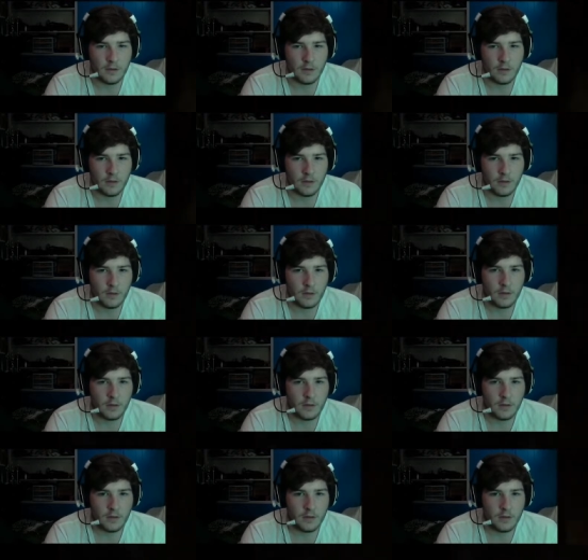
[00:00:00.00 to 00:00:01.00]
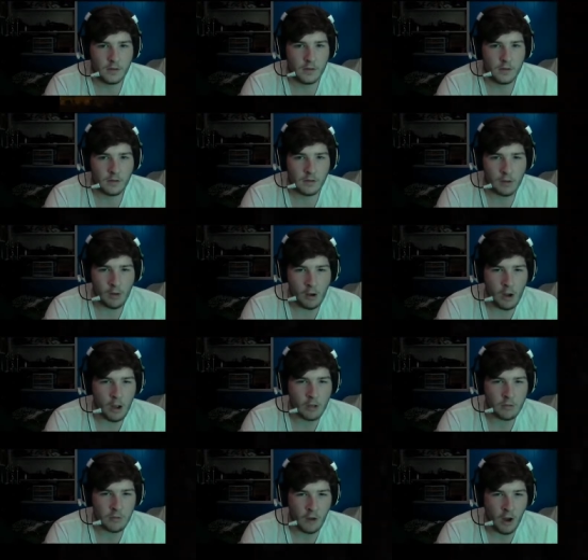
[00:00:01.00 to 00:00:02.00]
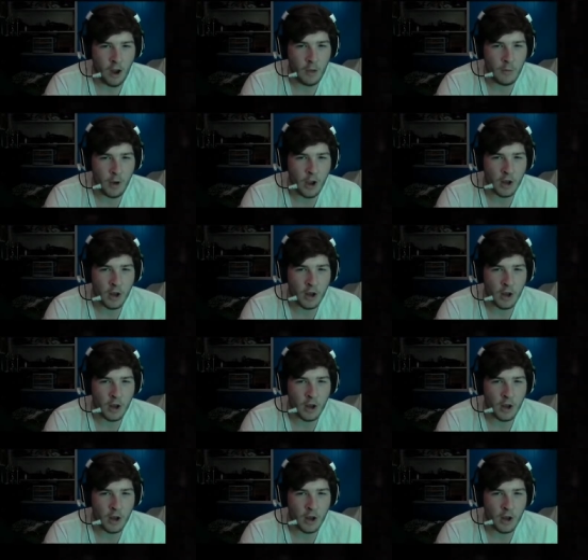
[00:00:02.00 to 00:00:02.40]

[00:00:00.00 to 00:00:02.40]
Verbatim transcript: But you know what? God damn it!